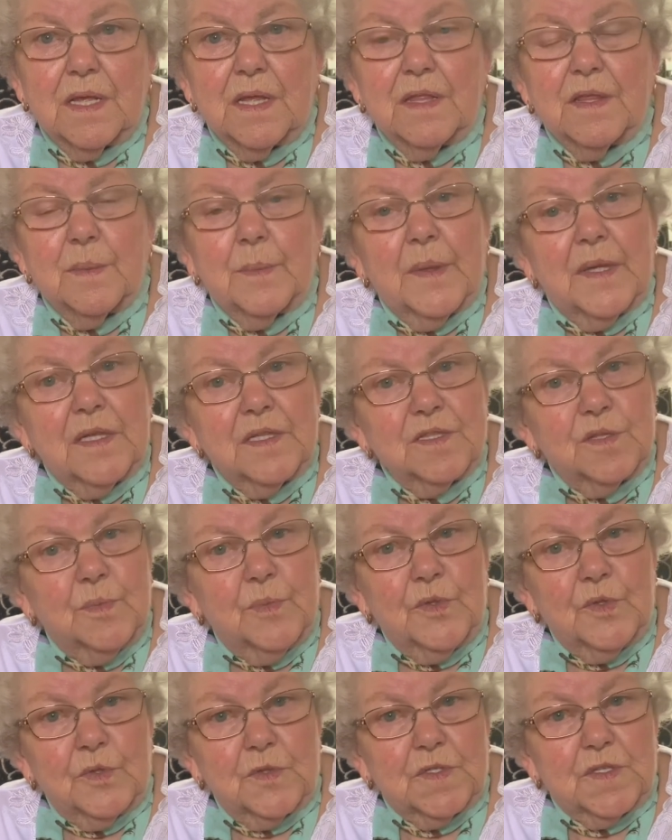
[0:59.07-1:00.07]
They built
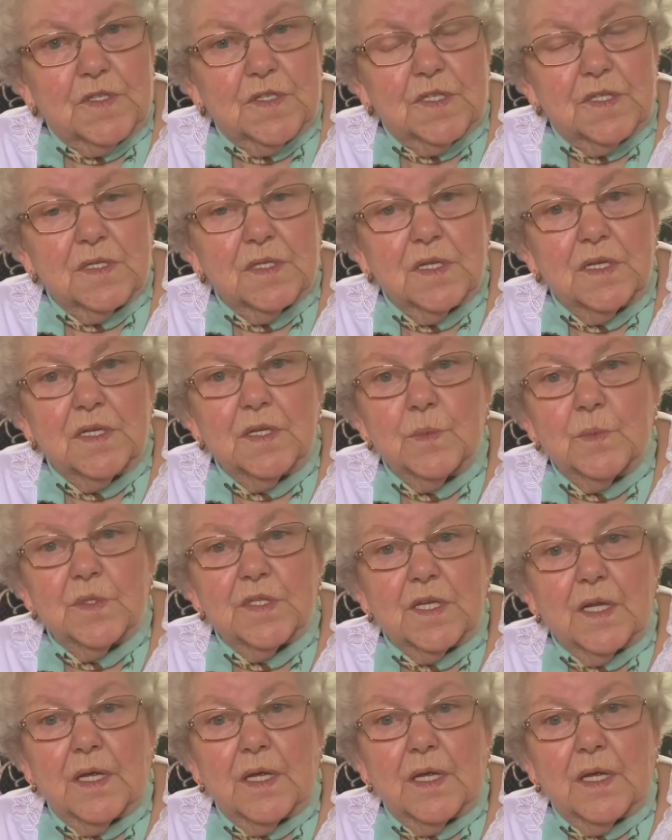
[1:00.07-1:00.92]
boats, and it was